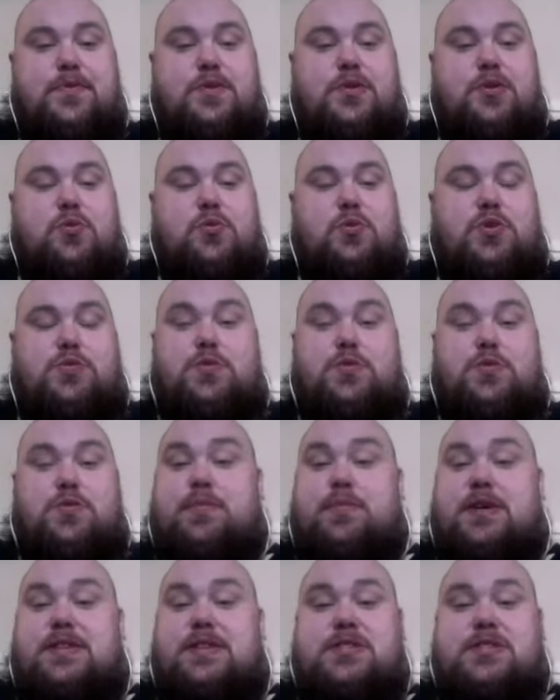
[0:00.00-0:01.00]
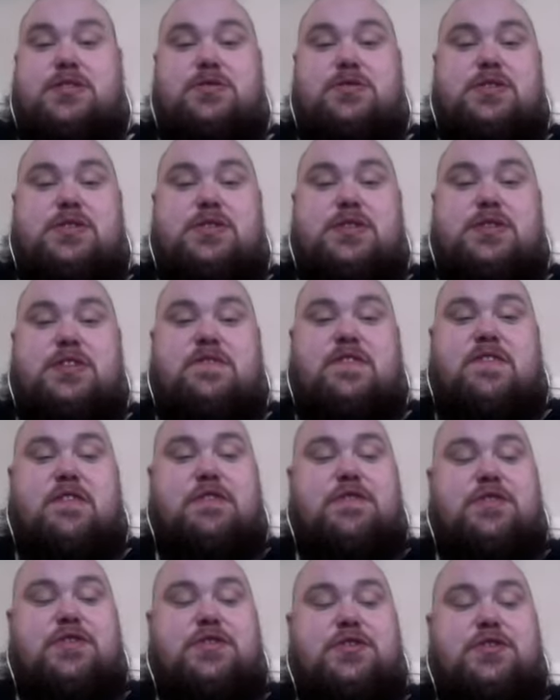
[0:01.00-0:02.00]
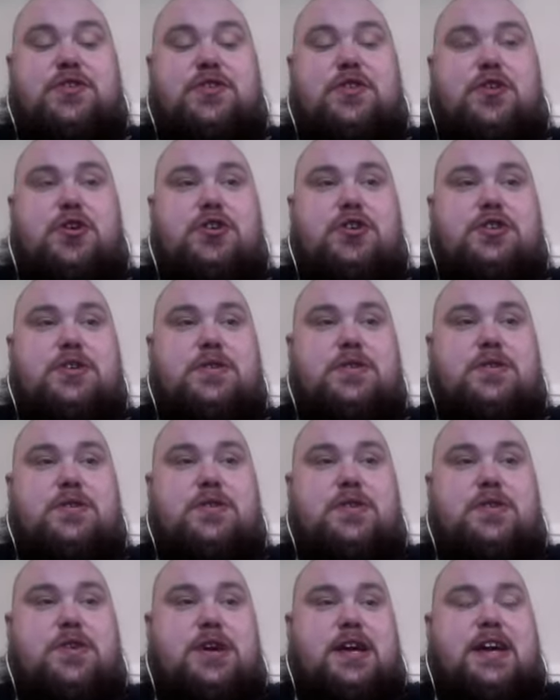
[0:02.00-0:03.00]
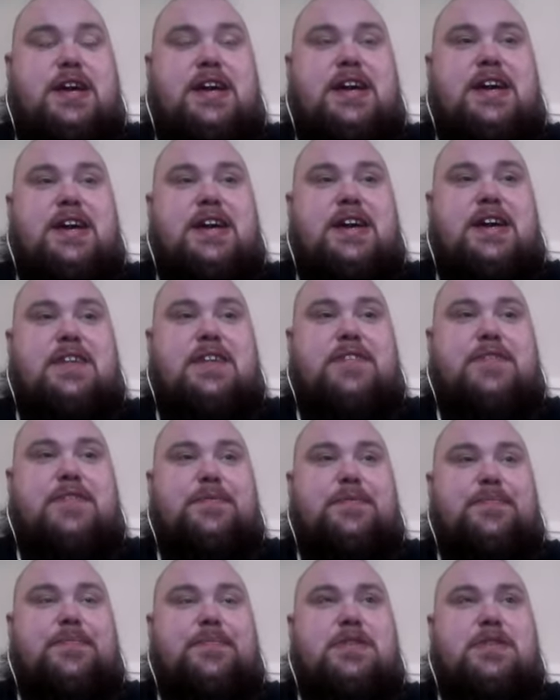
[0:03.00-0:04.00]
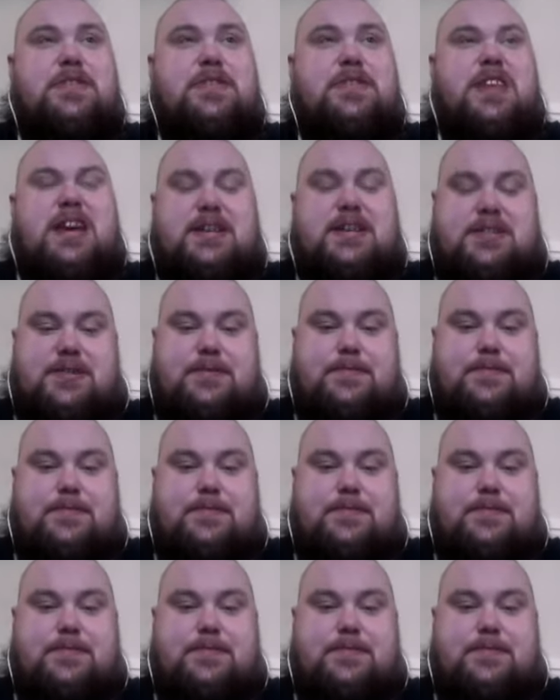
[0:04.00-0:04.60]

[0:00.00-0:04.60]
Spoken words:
which we'll practice using this very first chord, is this.